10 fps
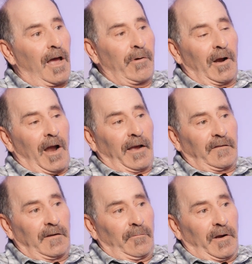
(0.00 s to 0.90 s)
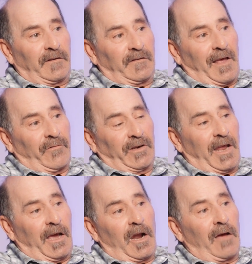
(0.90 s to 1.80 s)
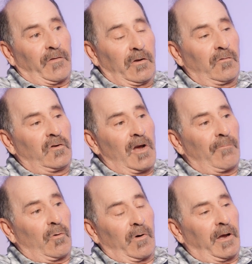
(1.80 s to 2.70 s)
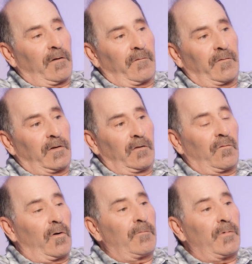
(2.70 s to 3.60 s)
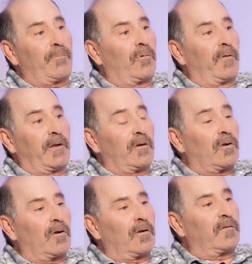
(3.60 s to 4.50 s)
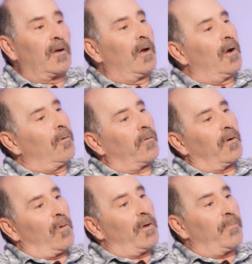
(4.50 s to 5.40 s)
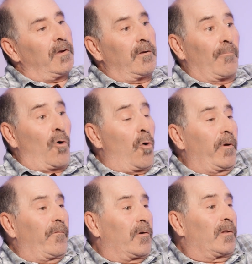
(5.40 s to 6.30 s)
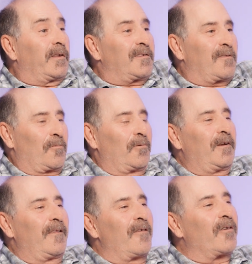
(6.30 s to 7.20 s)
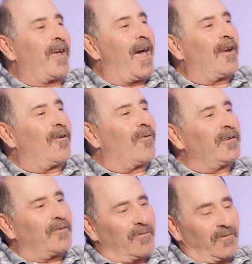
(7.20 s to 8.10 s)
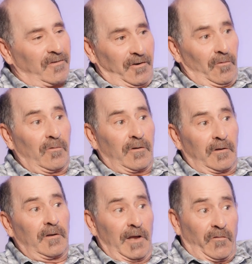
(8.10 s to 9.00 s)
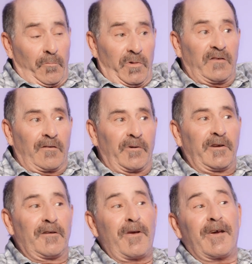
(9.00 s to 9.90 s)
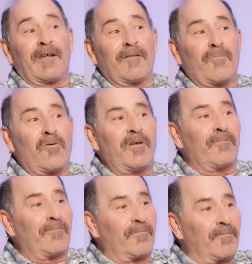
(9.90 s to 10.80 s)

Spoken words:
I mean, our XC races haven't taken off huge yet, but we're getting 15, 20 people in the endurance, where there might be, I'm hoping for at least 3 in the other category. So there's, you have to beat somebody to make it on the podium.